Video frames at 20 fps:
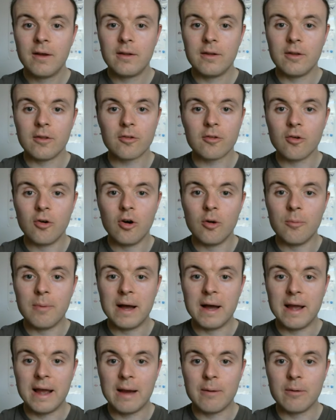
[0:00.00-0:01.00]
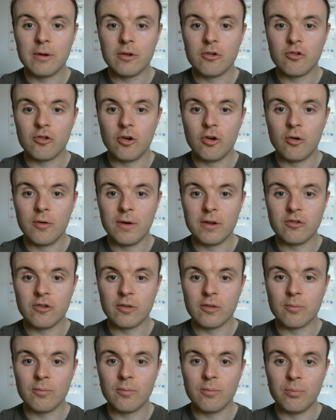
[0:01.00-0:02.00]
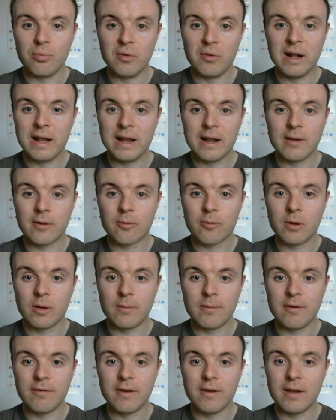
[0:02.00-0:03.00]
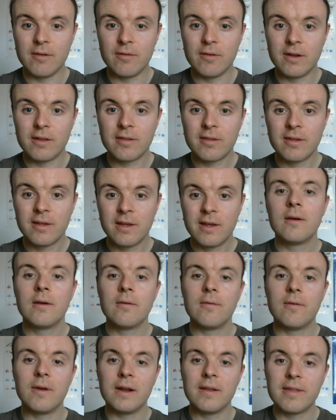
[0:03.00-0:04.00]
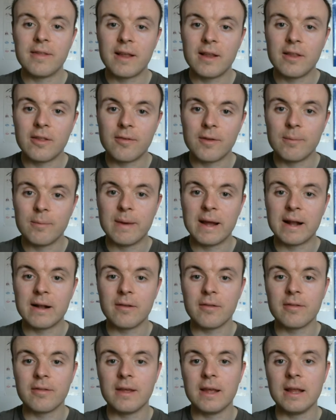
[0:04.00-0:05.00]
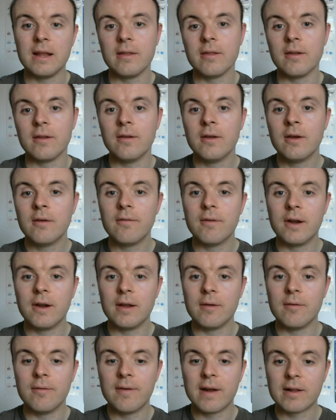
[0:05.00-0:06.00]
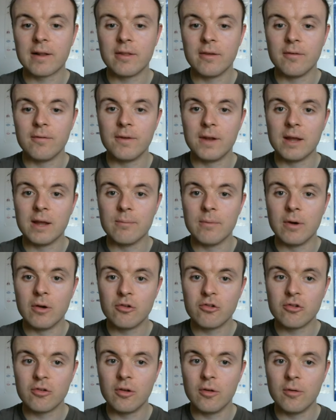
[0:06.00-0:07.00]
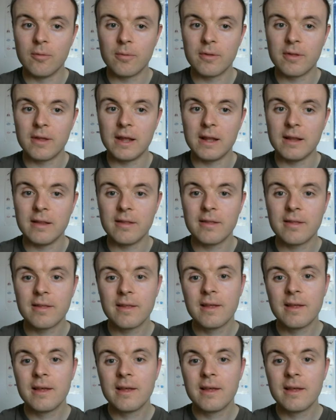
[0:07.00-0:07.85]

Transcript: The score by Howard Shore is just brilliant. That's one of my favourites. Very intense for the battle scenes and very effective for the emotional scenes.